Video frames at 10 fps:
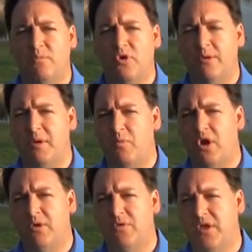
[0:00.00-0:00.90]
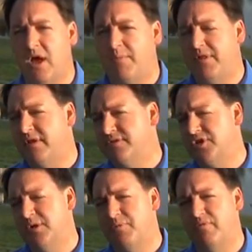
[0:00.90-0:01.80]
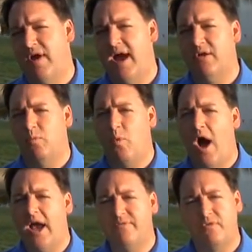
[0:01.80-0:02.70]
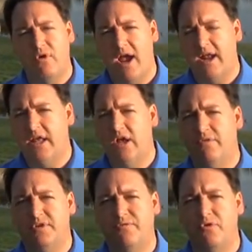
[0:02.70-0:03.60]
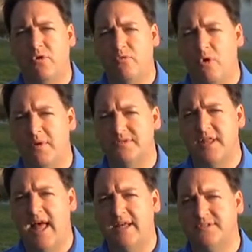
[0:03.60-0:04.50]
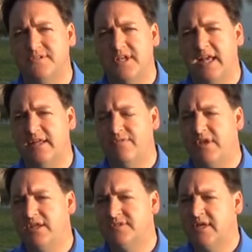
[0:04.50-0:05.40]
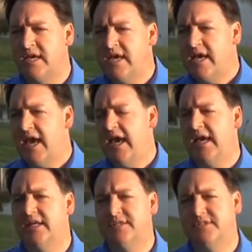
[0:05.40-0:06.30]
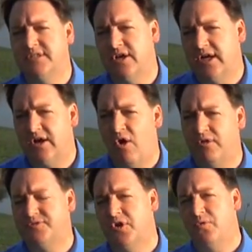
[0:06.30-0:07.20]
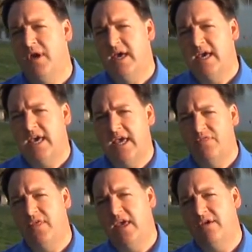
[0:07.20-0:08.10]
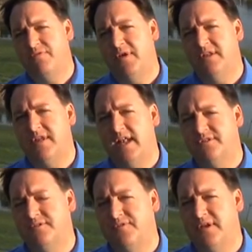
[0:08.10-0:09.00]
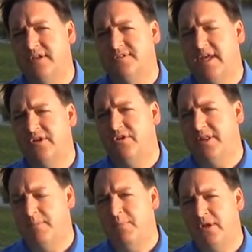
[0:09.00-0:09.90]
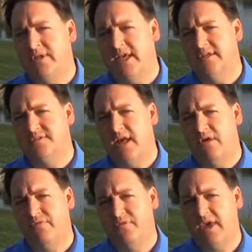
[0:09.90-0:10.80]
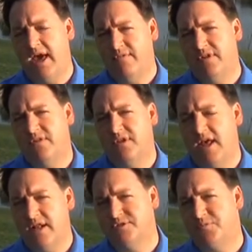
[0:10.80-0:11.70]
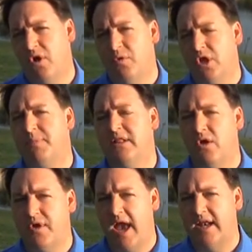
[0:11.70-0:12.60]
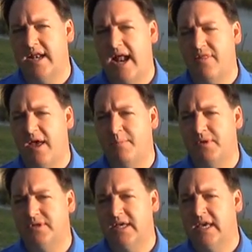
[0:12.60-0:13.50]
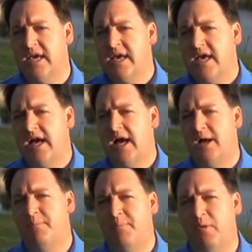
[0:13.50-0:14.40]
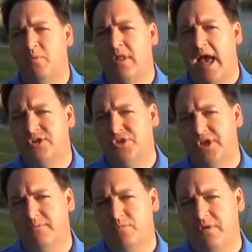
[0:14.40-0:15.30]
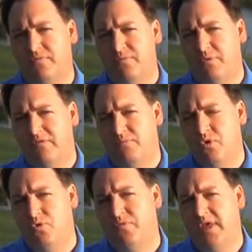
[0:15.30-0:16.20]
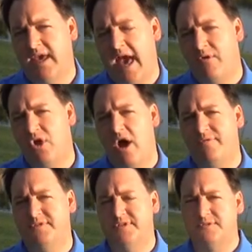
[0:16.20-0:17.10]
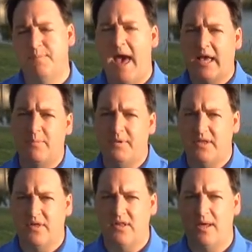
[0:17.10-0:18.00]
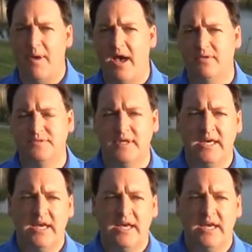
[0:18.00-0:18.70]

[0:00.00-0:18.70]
We're going to be working with a company that's going to provide a wide variety of different aerobics classes and activities. And also in the tennis and fitness center, in the building itself, Kevin, the tennis pro, he'll be located out of that building. But we've moved the accounting offices back up into the clubhouse.